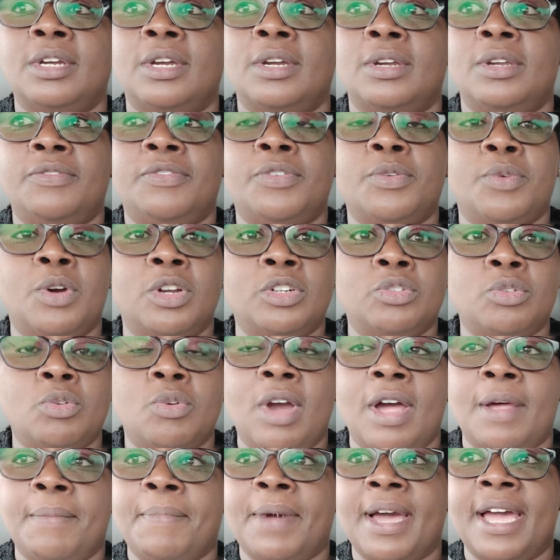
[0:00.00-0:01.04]
if you want to go
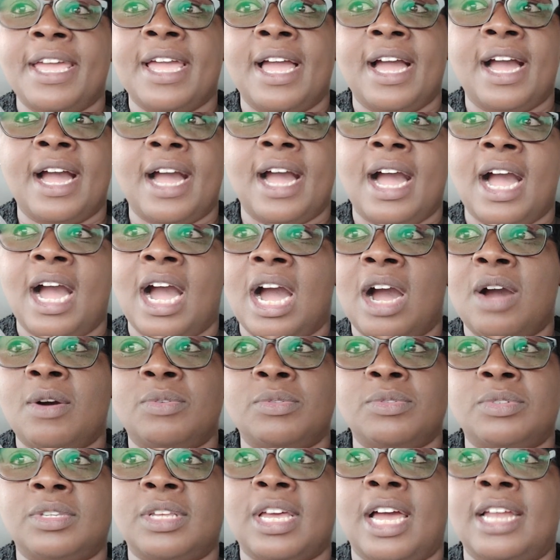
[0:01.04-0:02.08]
and buy a, a
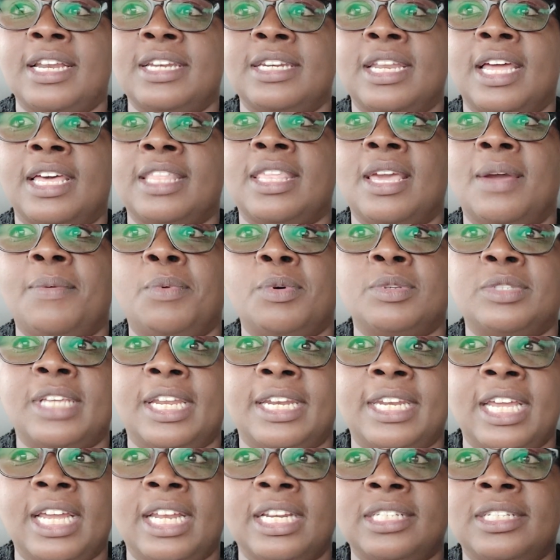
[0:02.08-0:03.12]
house and uh, there was a
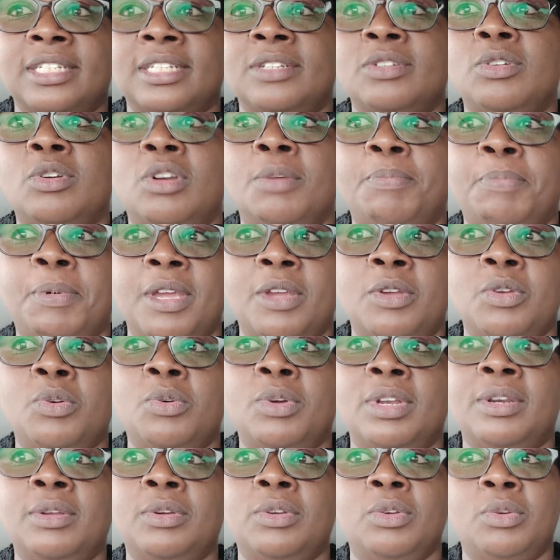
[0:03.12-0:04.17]
debt, you will pay. You
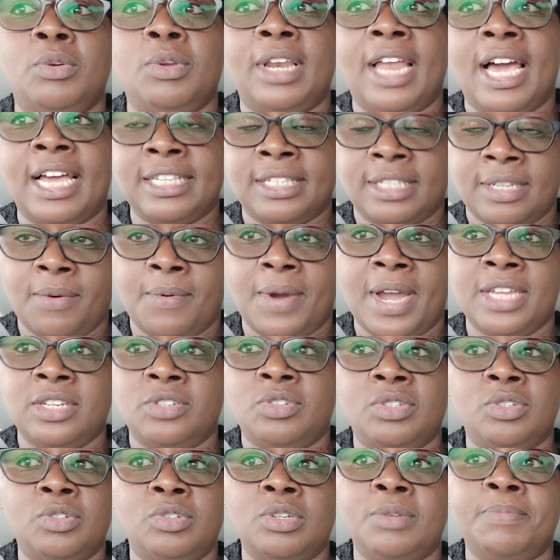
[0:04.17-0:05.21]
will, you will answer why
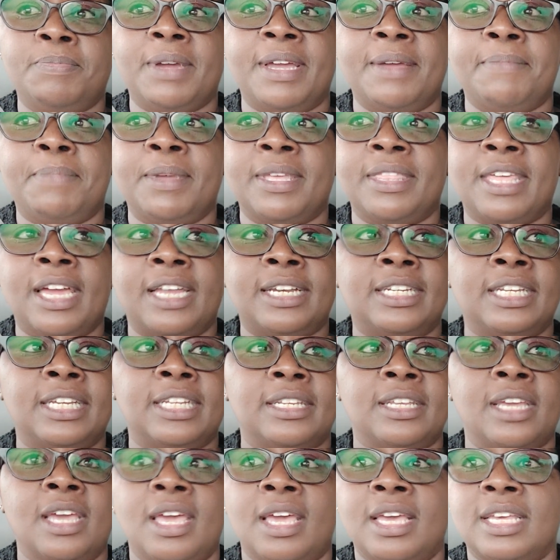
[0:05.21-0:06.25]
you didn't pay that debt.
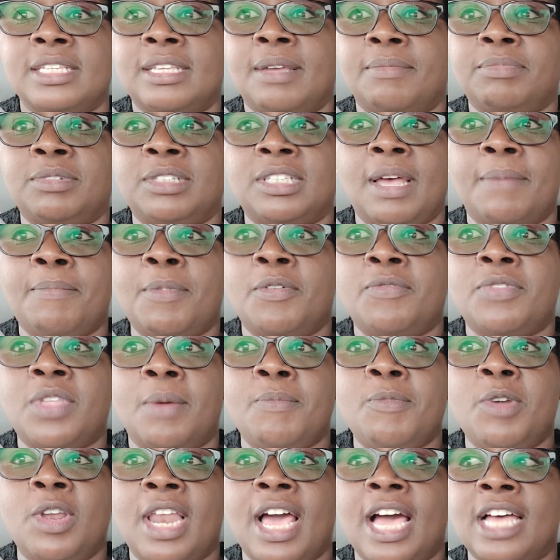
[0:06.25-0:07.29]
Some, some of
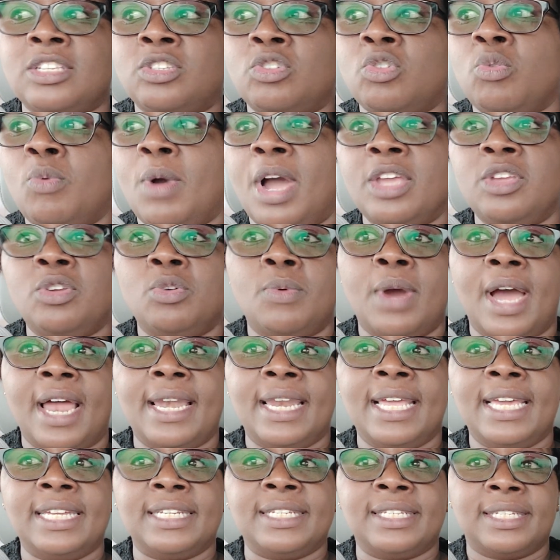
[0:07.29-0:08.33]
them will ask you why you are
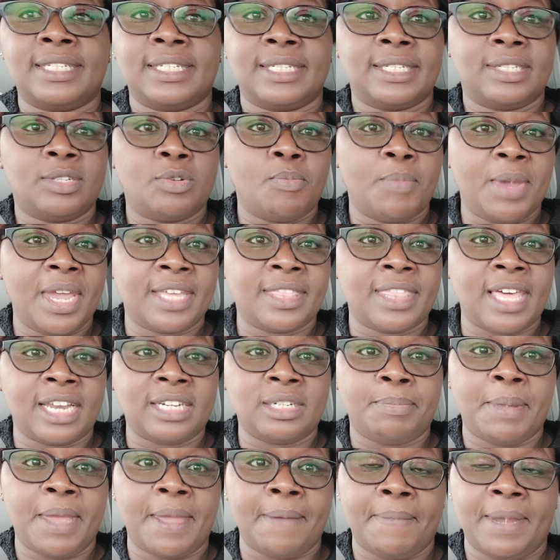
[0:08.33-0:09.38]
late to make that
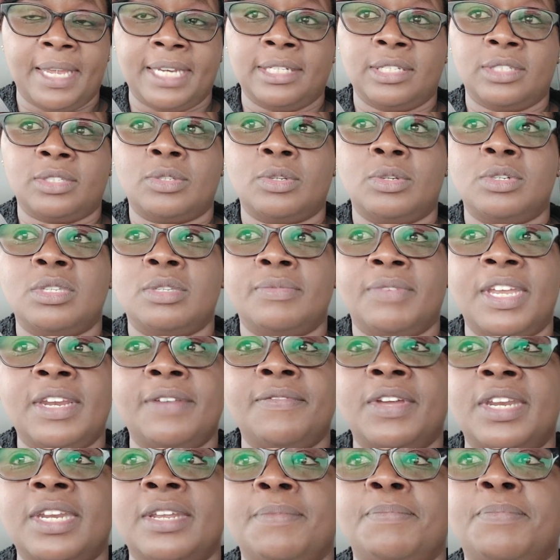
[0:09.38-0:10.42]
payment. So it's very,
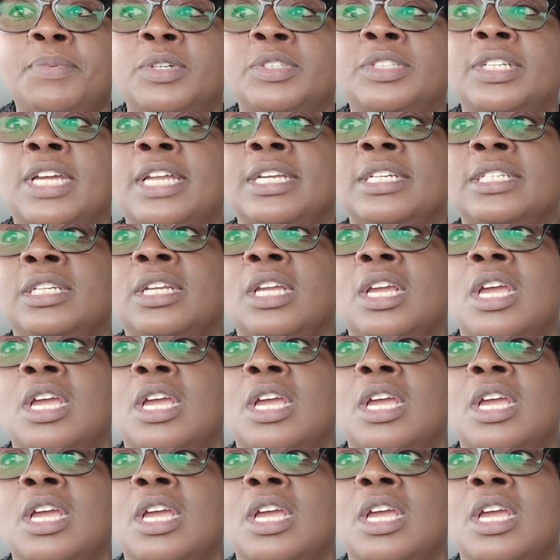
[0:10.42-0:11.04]
very important